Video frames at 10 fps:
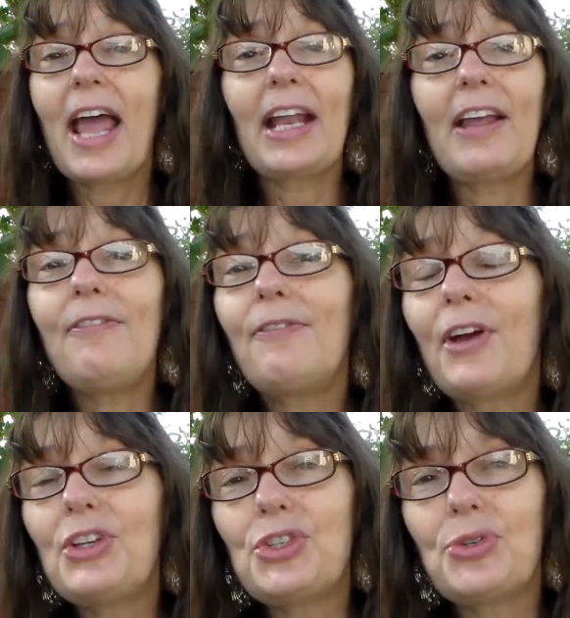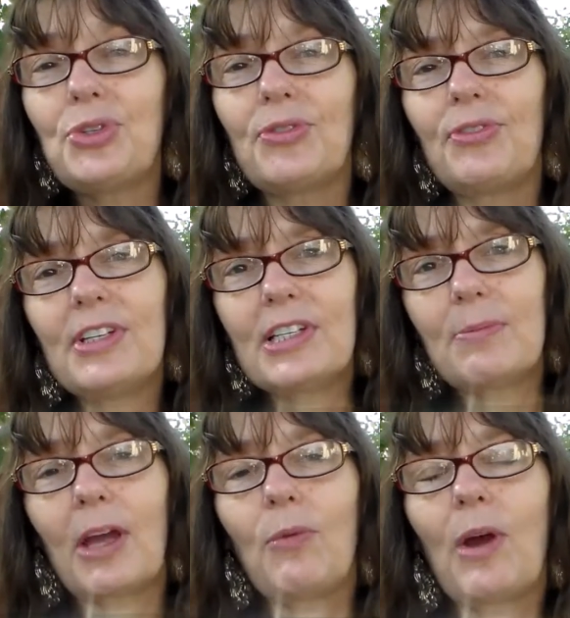And I invite you to
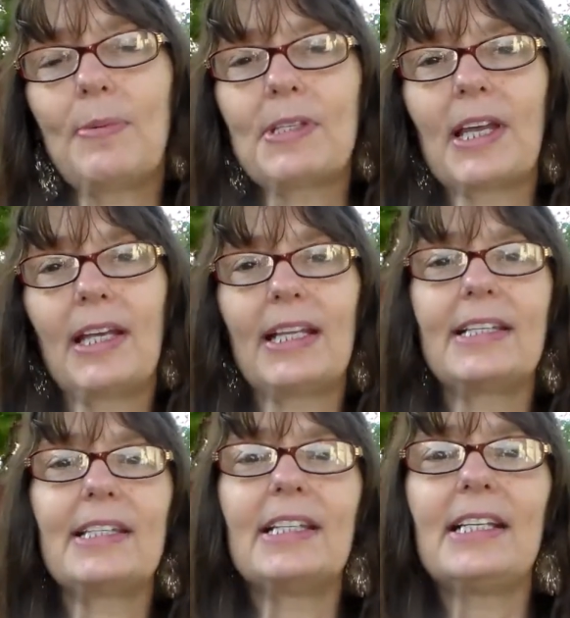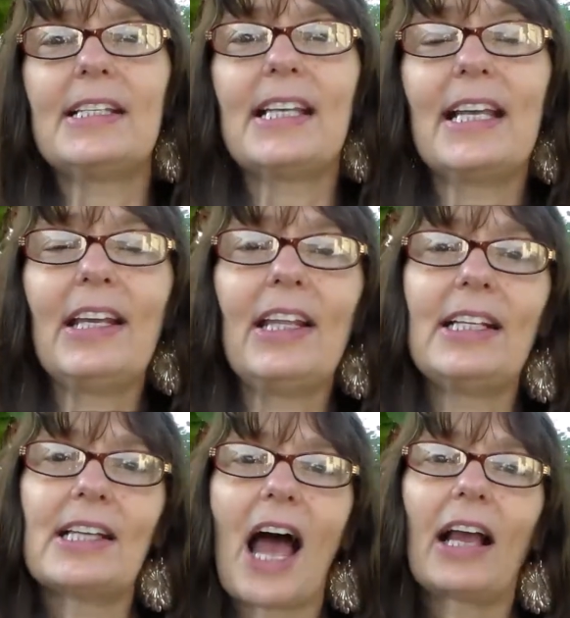visit my website at
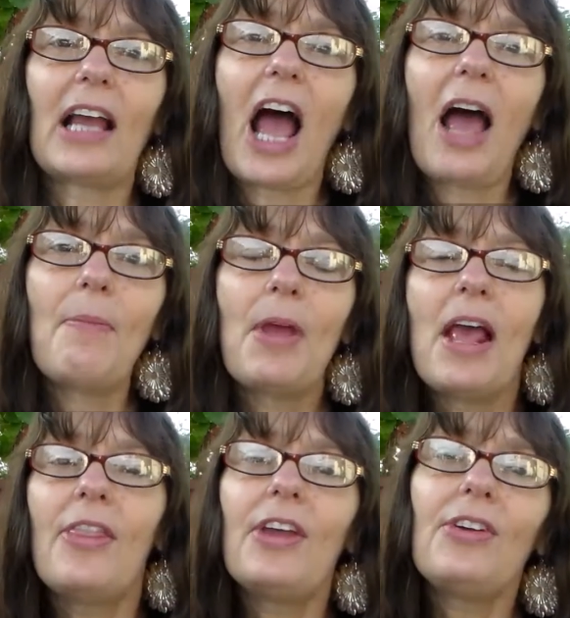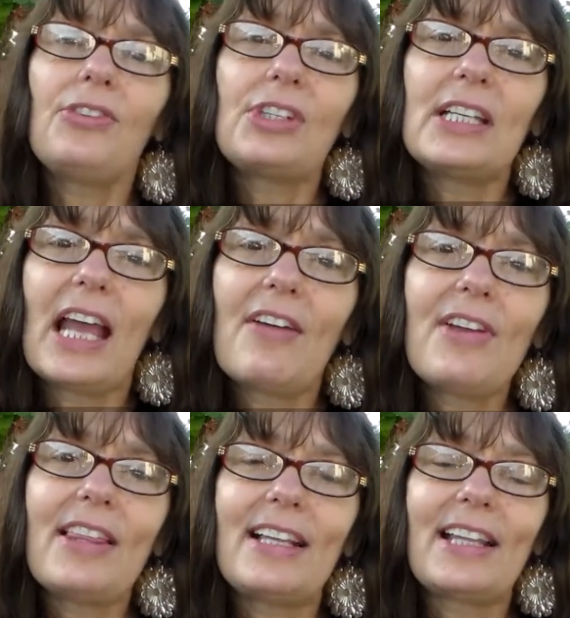cindyshealing.com. There you'll see
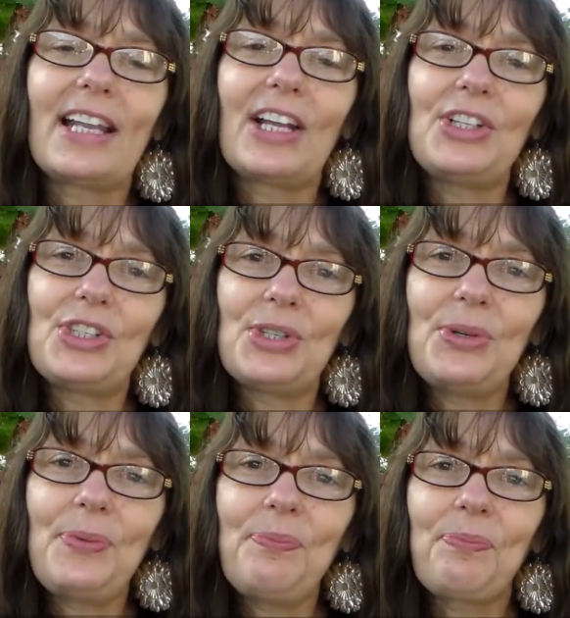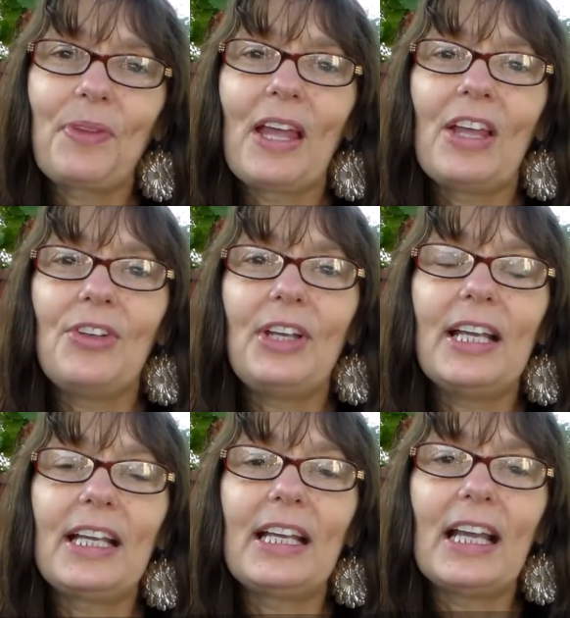everything that I do. You
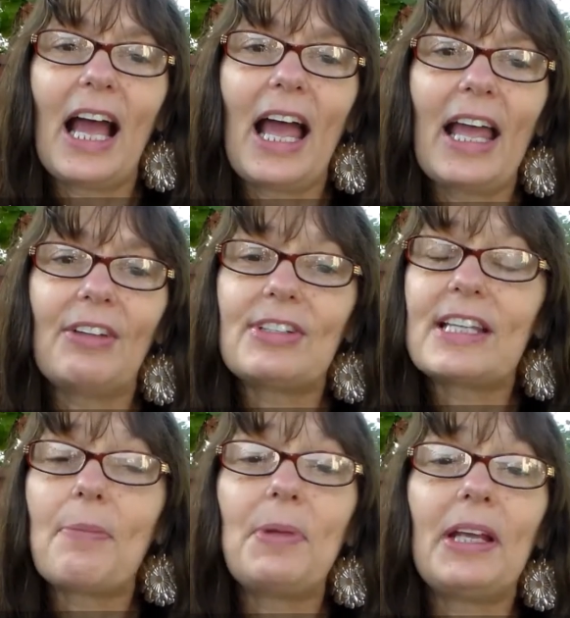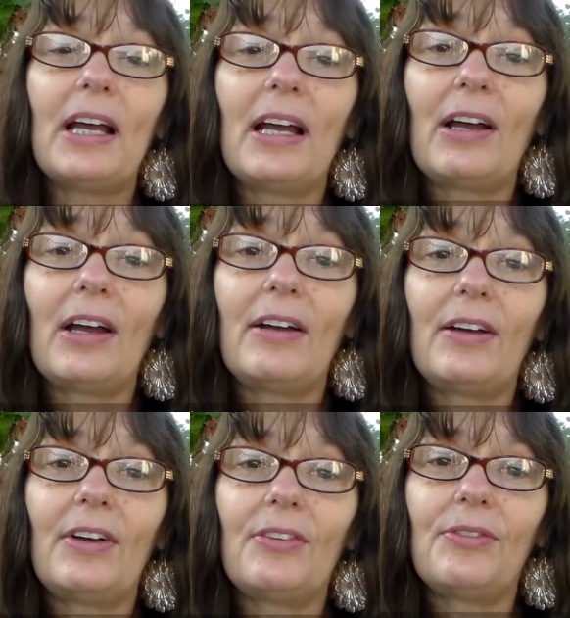can uh, send me a, uh,
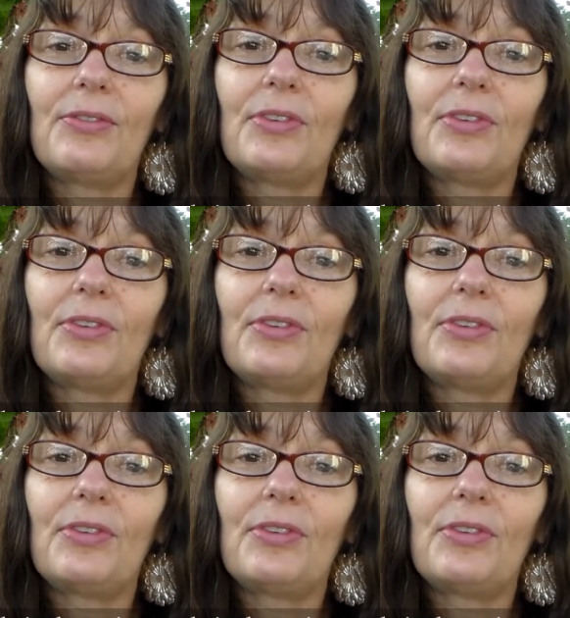a uh,